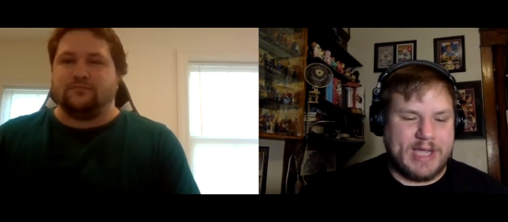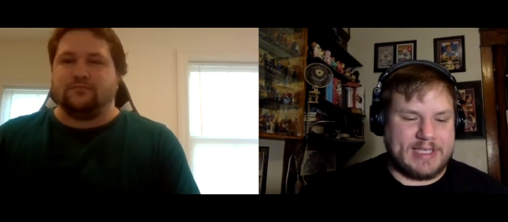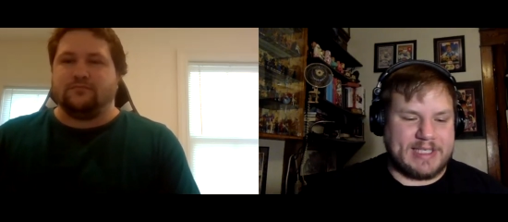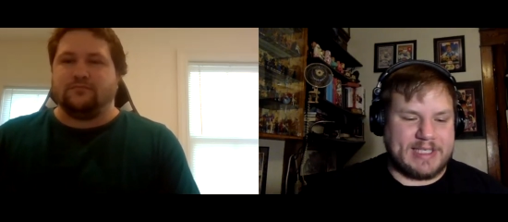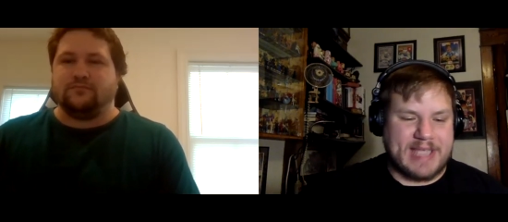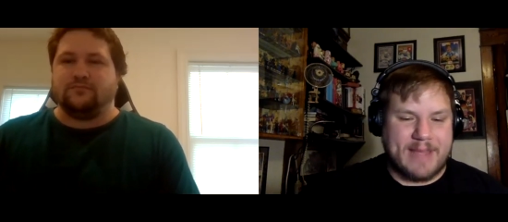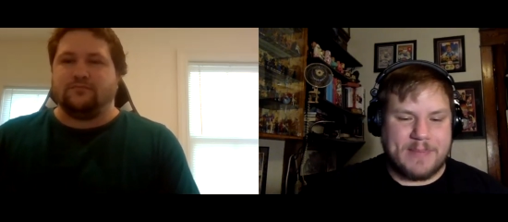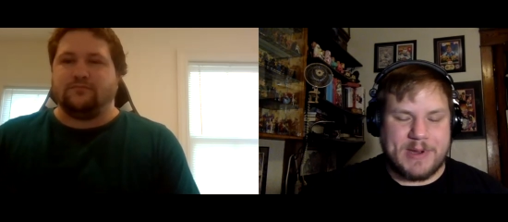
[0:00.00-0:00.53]

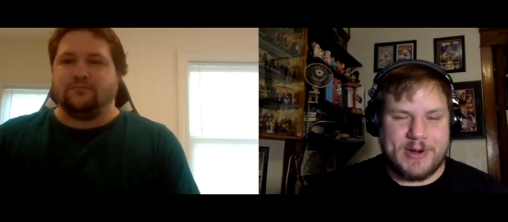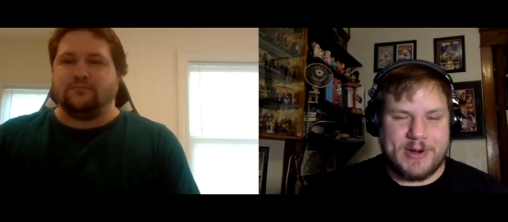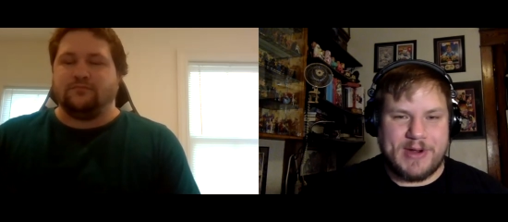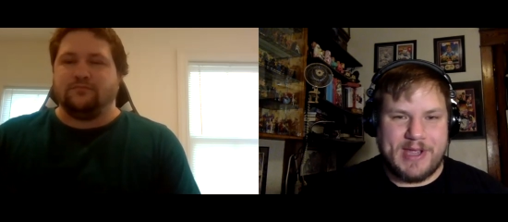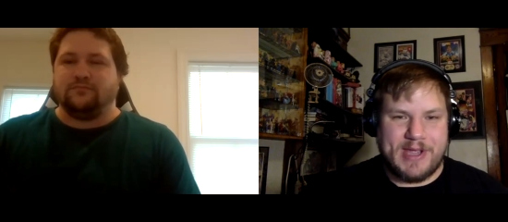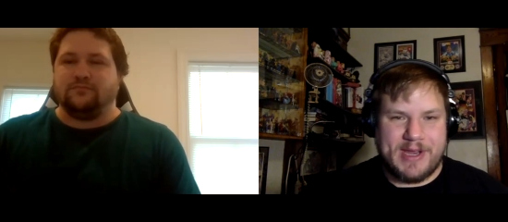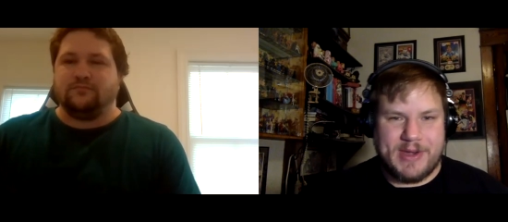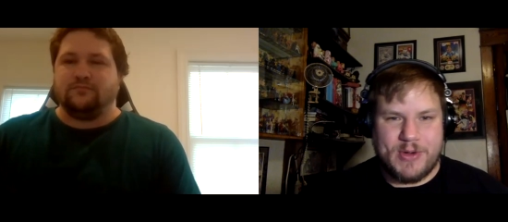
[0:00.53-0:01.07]
Speaker 1: step here in
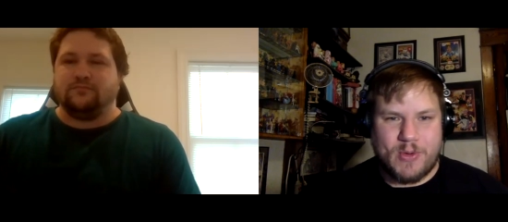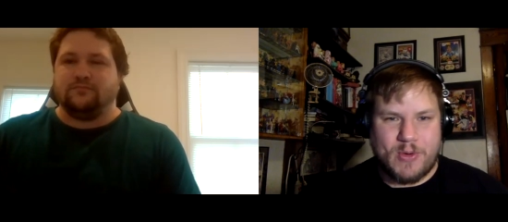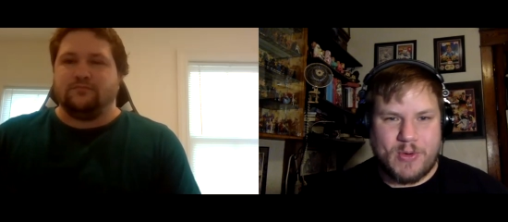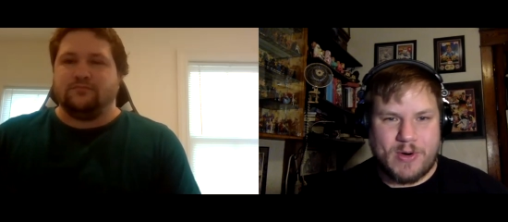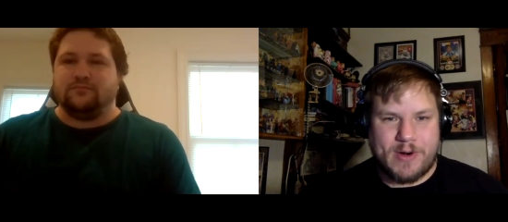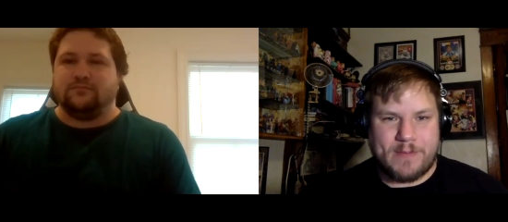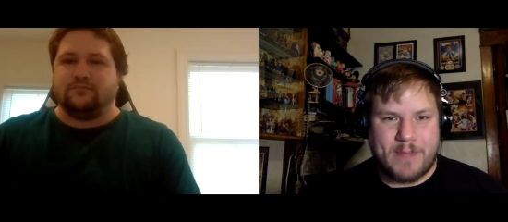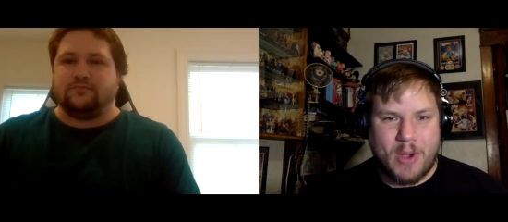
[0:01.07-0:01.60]
your
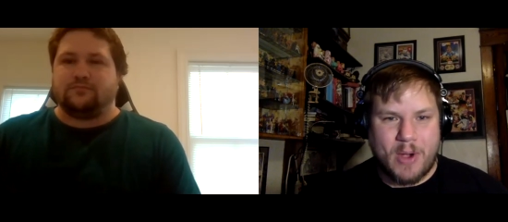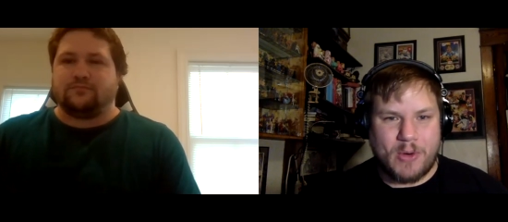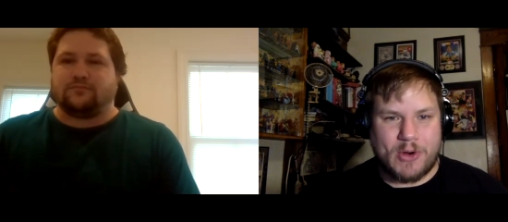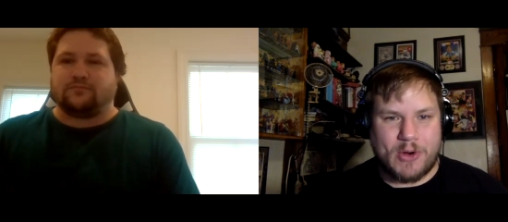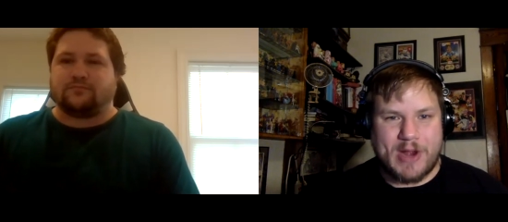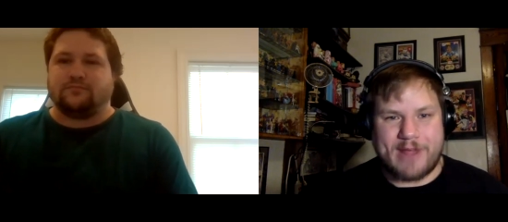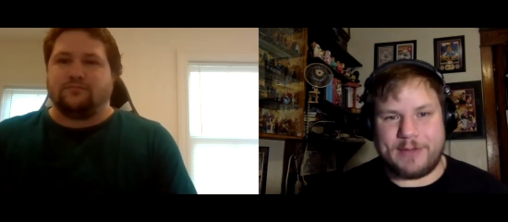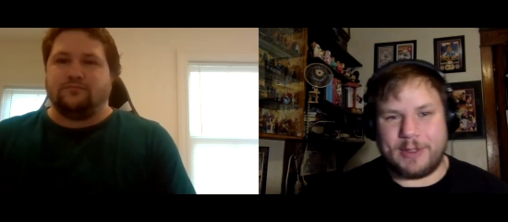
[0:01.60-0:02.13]
poker
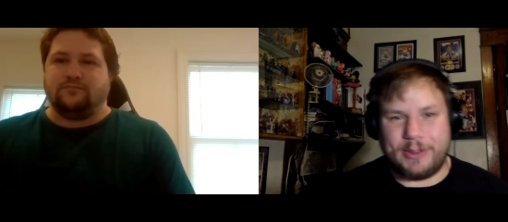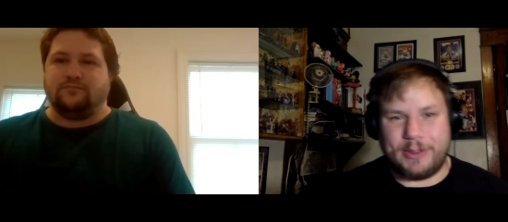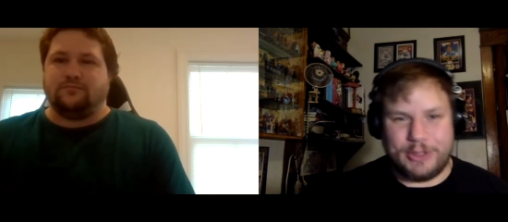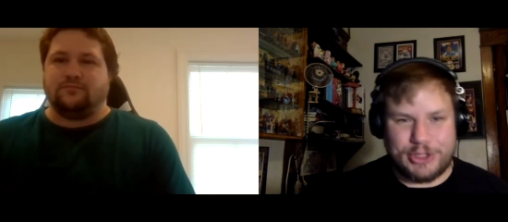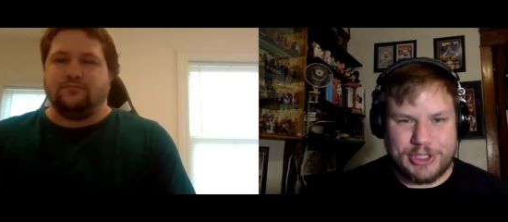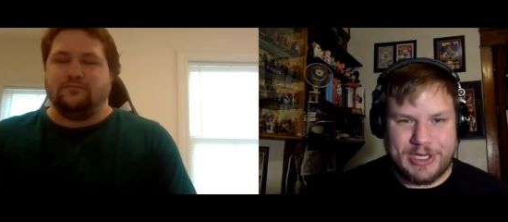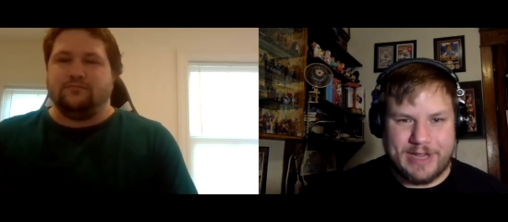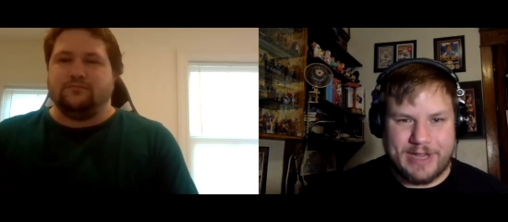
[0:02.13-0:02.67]
evolution,
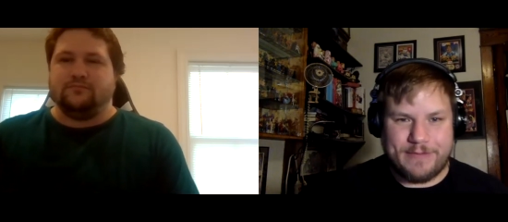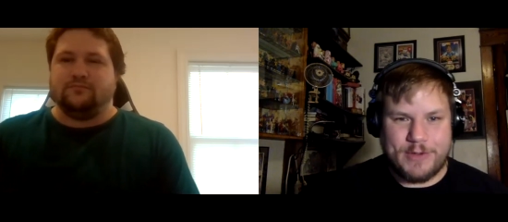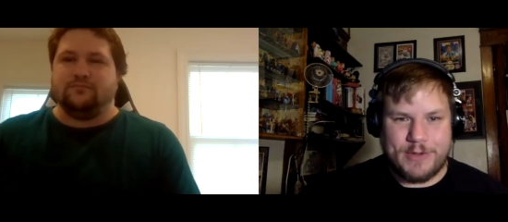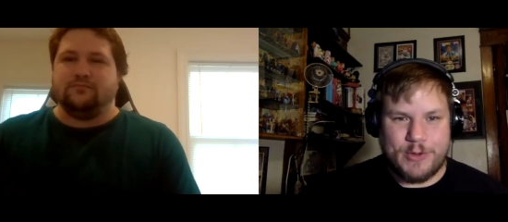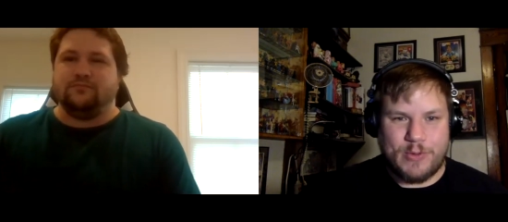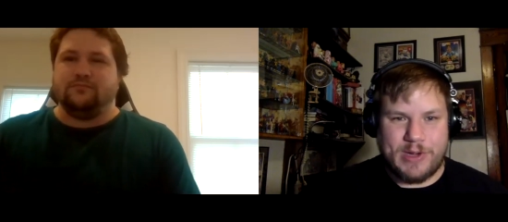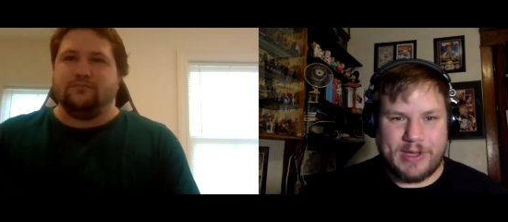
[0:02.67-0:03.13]
if you will.